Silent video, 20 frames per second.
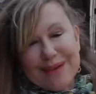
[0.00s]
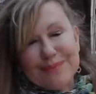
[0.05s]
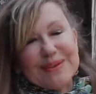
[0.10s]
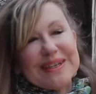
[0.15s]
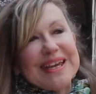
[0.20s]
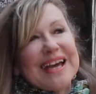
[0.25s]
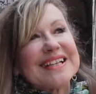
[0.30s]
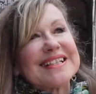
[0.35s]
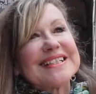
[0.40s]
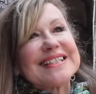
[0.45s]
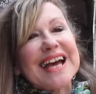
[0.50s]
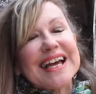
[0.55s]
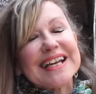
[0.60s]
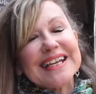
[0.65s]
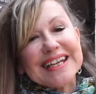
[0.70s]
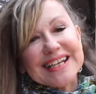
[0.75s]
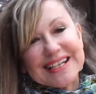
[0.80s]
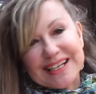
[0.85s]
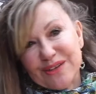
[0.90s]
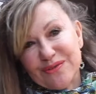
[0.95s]
Yeah,
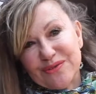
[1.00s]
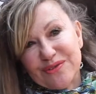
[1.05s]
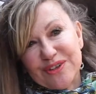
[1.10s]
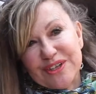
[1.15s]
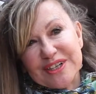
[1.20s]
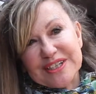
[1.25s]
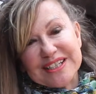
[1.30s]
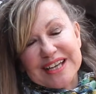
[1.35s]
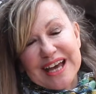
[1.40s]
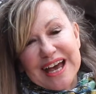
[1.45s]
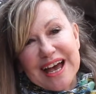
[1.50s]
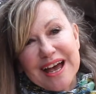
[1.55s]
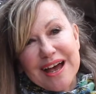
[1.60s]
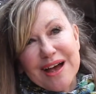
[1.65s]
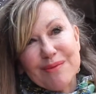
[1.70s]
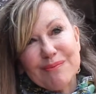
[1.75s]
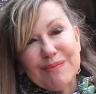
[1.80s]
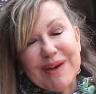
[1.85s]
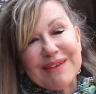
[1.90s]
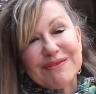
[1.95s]
Danny Clifford.
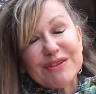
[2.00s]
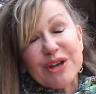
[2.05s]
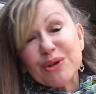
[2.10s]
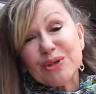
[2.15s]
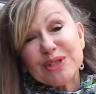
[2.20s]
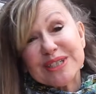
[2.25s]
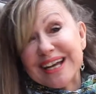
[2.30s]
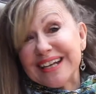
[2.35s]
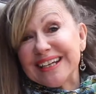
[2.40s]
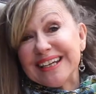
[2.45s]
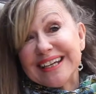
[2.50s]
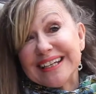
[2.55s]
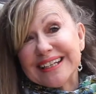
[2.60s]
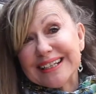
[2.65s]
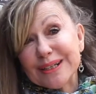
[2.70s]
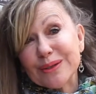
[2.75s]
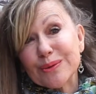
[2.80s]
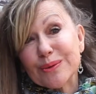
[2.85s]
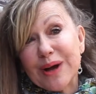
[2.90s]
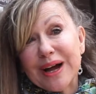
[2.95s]
I've known Danny a
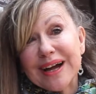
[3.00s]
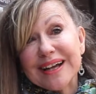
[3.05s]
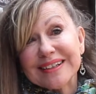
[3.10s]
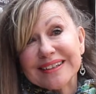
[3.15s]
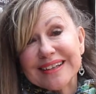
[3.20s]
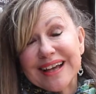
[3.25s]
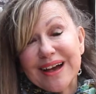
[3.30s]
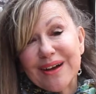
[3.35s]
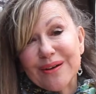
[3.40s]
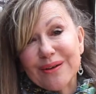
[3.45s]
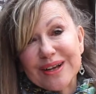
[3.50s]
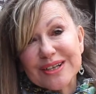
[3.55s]
little while now,